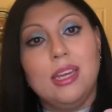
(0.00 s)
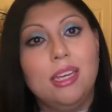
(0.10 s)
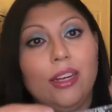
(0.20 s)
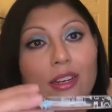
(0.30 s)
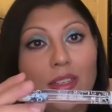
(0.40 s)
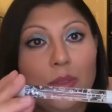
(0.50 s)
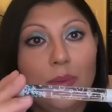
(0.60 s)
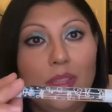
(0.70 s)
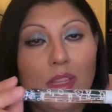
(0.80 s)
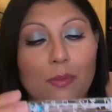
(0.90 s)
Here is
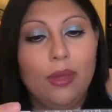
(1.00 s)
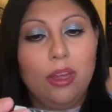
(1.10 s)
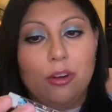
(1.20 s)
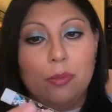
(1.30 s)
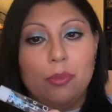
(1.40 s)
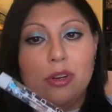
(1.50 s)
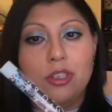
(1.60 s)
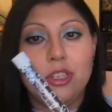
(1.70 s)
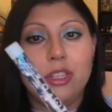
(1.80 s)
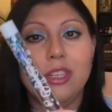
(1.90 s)
what the powder
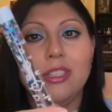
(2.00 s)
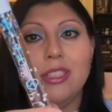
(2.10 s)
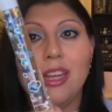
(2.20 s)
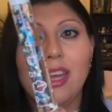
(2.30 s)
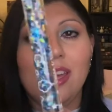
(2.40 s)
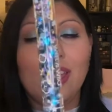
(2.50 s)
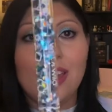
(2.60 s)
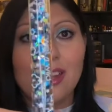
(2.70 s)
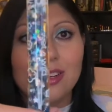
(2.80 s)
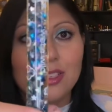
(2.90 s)
brush looks like,
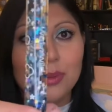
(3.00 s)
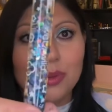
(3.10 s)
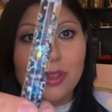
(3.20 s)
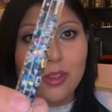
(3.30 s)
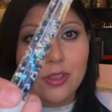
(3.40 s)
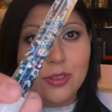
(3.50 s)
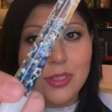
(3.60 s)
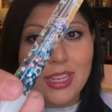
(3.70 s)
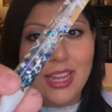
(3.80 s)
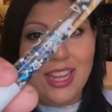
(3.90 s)
and it's one of those
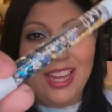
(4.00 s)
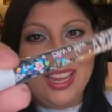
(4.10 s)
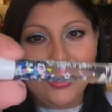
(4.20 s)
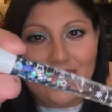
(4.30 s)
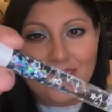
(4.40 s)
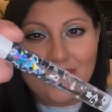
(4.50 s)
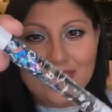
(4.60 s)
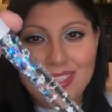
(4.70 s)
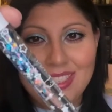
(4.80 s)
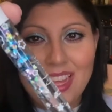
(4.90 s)

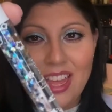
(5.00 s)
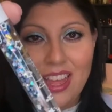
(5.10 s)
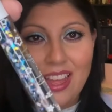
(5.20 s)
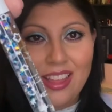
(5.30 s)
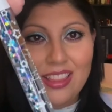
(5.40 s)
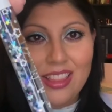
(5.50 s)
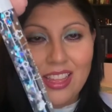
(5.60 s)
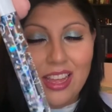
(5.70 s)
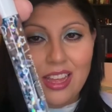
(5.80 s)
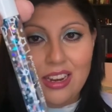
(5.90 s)
handles
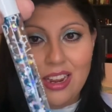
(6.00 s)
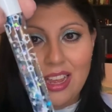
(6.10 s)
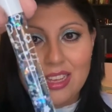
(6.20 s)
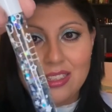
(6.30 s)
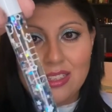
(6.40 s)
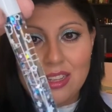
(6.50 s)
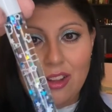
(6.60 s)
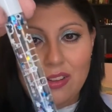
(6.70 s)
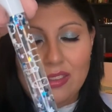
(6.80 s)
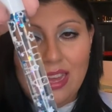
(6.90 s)
that has
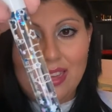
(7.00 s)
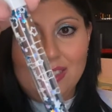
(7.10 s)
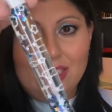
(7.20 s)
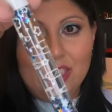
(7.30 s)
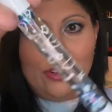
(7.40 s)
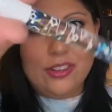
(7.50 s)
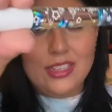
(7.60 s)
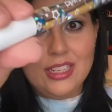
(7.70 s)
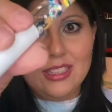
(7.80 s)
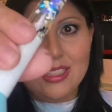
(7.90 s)
all that glitter on
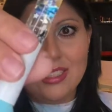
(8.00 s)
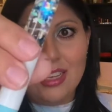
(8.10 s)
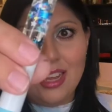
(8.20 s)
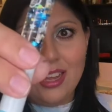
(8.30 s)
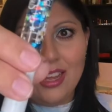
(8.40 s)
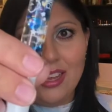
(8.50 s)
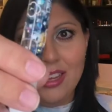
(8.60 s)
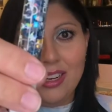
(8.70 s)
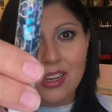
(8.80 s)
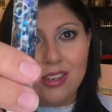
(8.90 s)
the
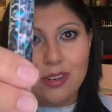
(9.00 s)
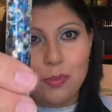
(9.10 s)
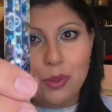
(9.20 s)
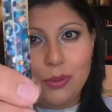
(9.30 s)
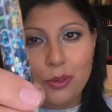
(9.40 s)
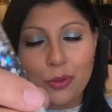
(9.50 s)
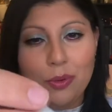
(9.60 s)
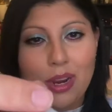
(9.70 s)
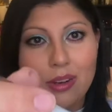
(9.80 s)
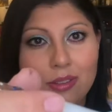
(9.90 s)
inside, and it moves
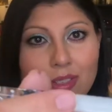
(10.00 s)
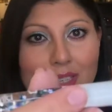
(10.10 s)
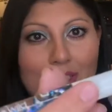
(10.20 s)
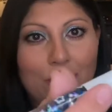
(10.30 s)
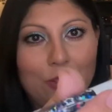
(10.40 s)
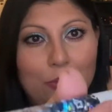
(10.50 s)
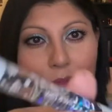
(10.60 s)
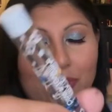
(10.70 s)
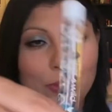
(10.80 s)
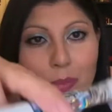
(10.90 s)
around as you
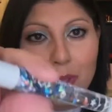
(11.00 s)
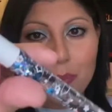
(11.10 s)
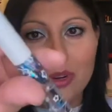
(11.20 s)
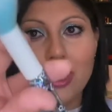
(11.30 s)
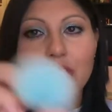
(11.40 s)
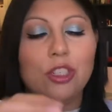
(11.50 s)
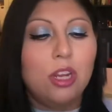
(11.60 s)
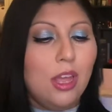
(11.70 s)
flip the brush.